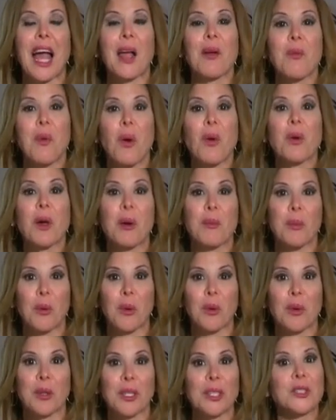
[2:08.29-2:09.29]
I woke up
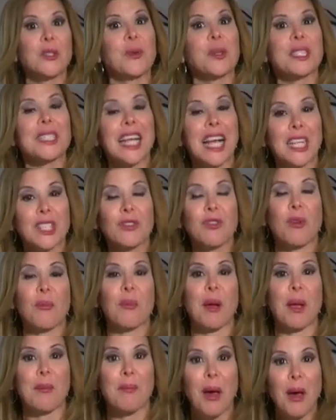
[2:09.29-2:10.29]
early to a text
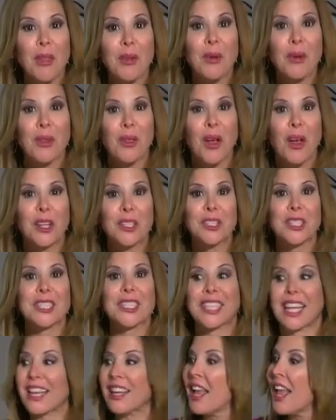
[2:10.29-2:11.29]
from my mother in law, and she
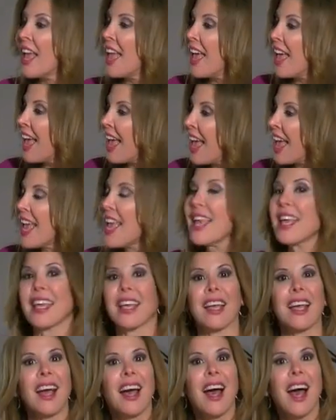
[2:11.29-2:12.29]
said,
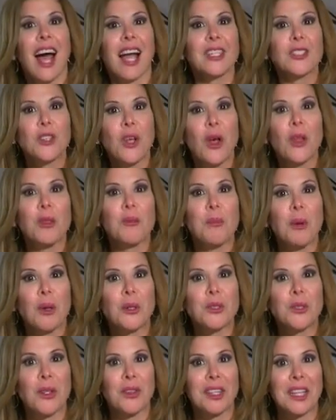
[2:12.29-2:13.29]
hey, I saw the
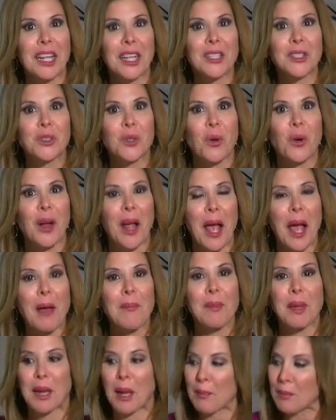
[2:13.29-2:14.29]
post on the Nextdoor
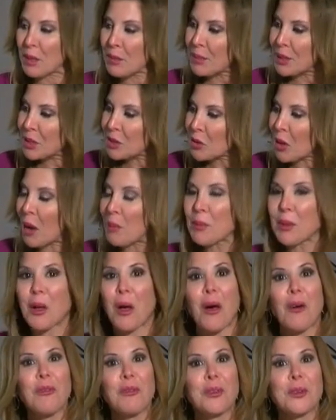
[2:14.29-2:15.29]
app and I'm going to be dropping
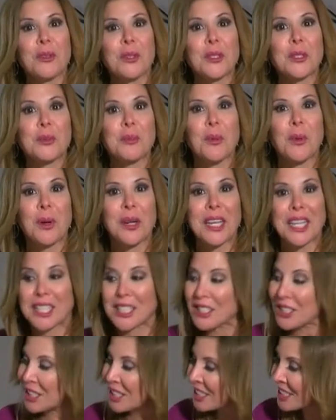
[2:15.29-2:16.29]
off food this morning.
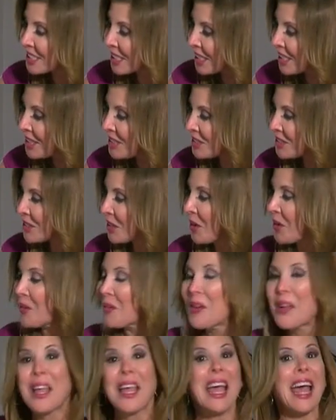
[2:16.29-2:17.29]
And she did.
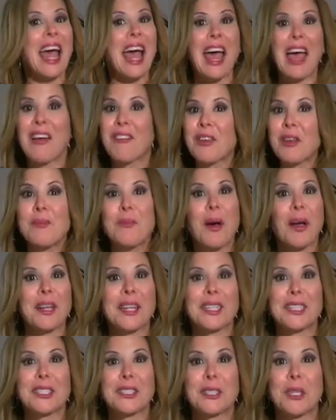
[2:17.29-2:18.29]
So
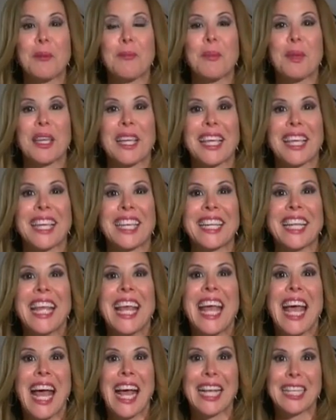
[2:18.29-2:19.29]
everybody is chipping in
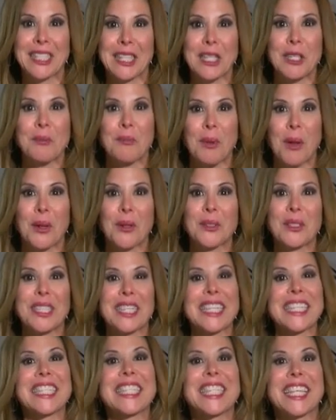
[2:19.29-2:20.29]
as this
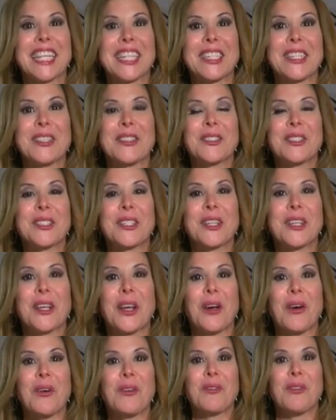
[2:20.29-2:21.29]
post continues to
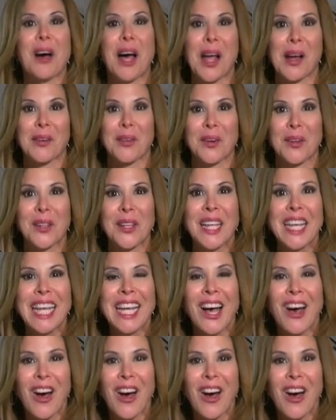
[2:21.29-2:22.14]
go viral.